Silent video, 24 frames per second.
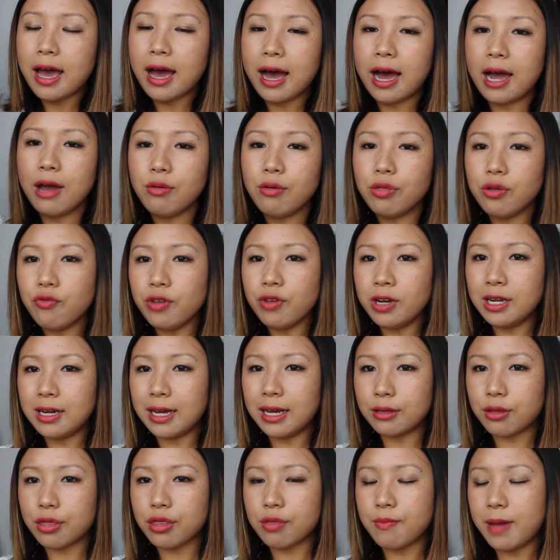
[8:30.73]
I also really
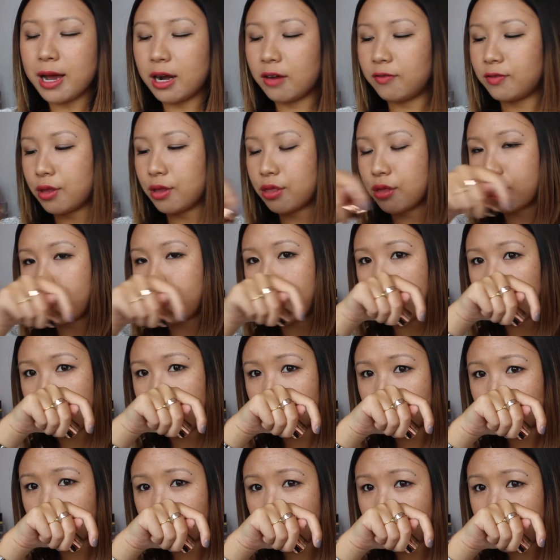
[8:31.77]
like the smell of this as well.
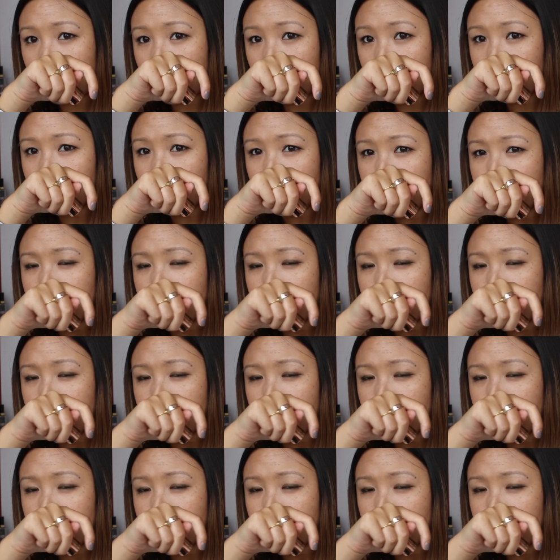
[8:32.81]
It just smells